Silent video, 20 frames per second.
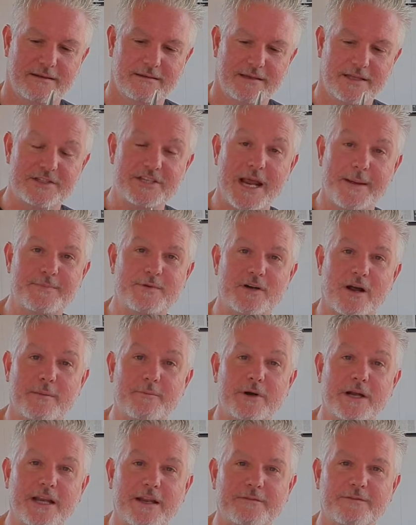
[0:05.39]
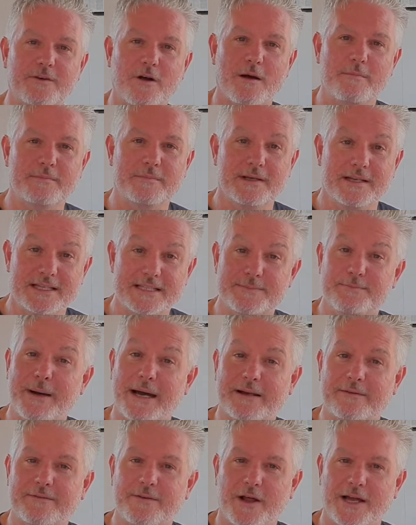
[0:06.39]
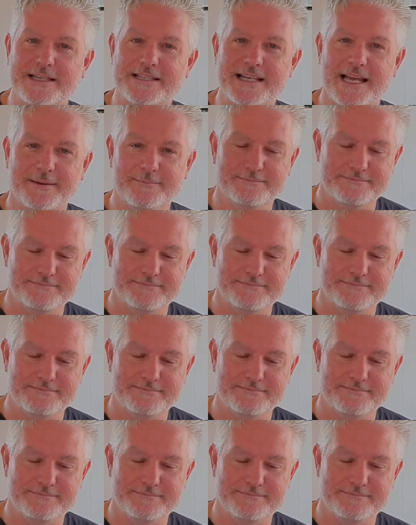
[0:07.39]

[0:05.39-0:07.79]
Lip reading: The chapter I'm reading from is Butterfly Tape.